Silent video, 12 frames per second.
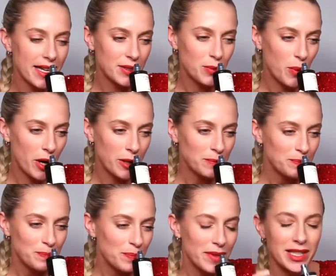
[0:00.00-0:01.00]
is what
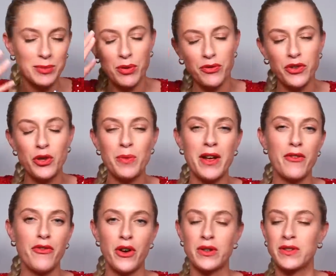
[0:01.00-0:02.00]
this perfume
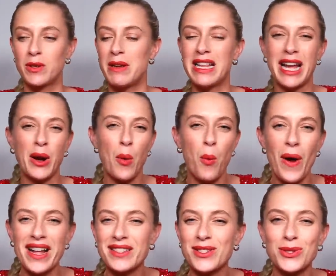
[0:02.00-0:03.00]
evokes to me, like
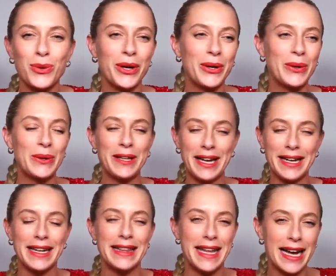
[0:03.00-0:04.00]
wet soil.
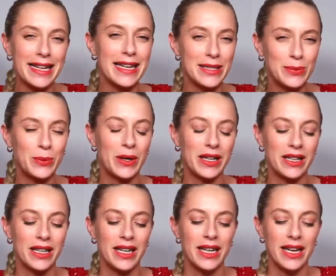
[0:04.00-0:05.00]
Like, that is what
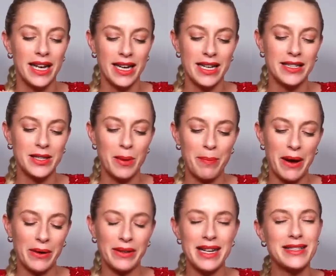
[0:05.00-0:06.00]
it is
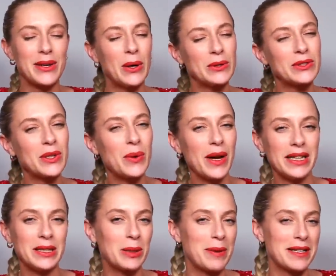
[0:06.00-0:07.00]
about. It's also a
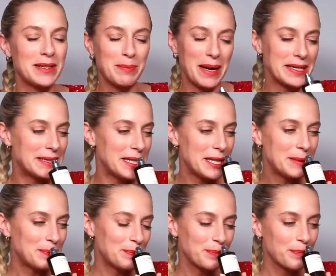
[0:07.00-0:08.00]
little bit
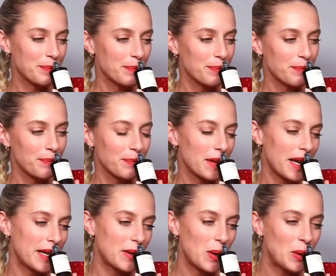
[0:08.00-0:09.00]
spicy,
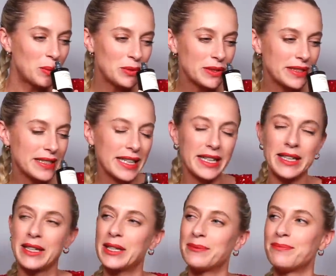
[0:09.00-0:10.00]
and almost like
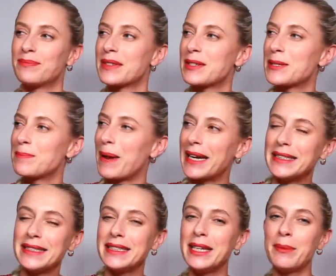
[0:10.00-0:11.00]
a
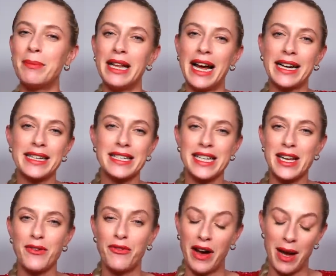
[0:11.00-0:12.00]
spicy black
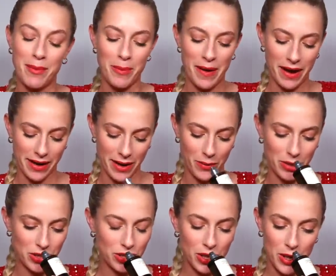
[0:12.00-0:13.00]
tea vibe about it,
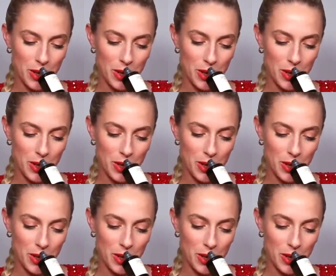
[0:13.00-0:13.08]
which